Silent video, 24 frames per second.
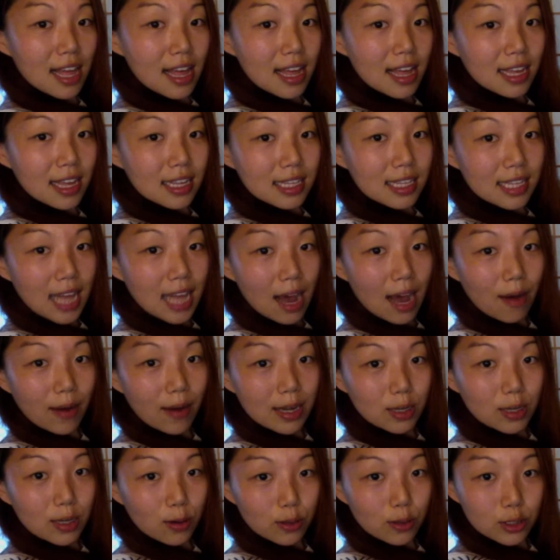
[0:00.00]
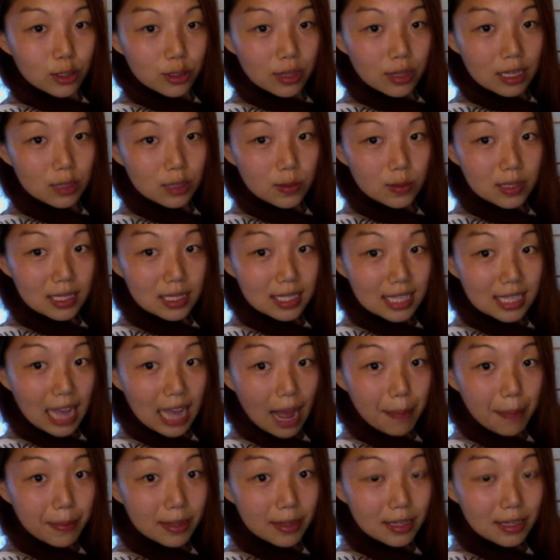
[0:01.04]
Now, I told you this was the
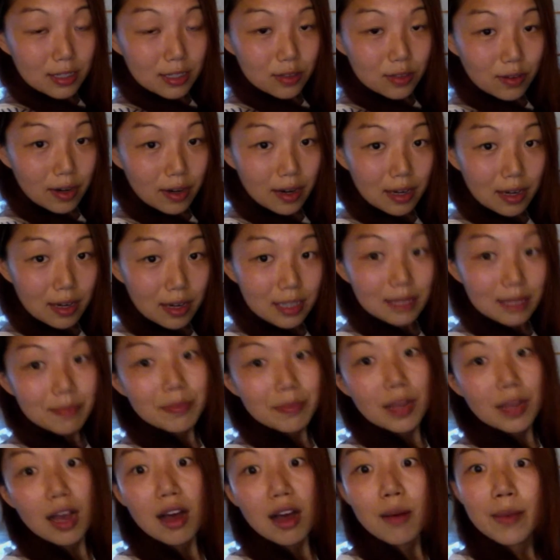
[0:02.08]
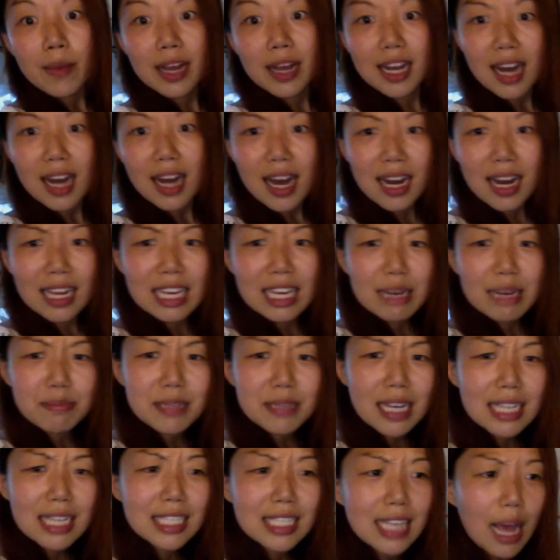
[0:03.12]
scapulus. Right? Oh my god, I keep
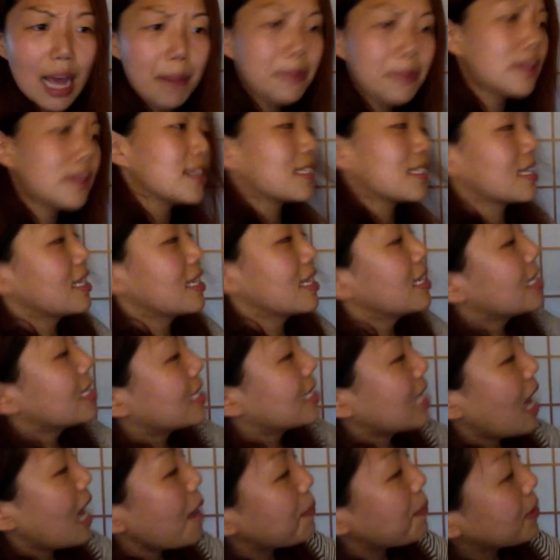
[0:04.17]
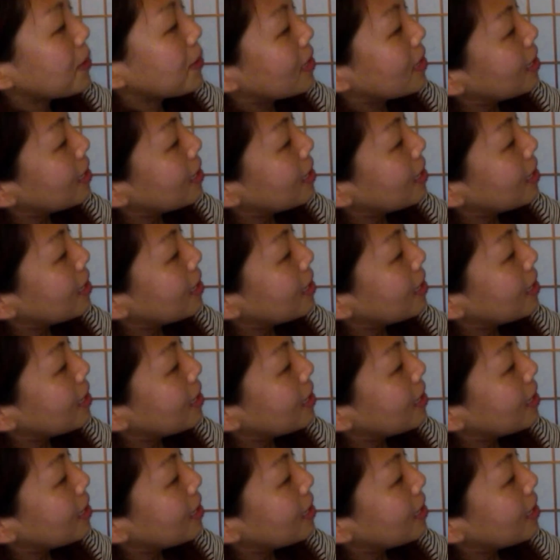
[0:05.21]
saying scapulus. Scapula,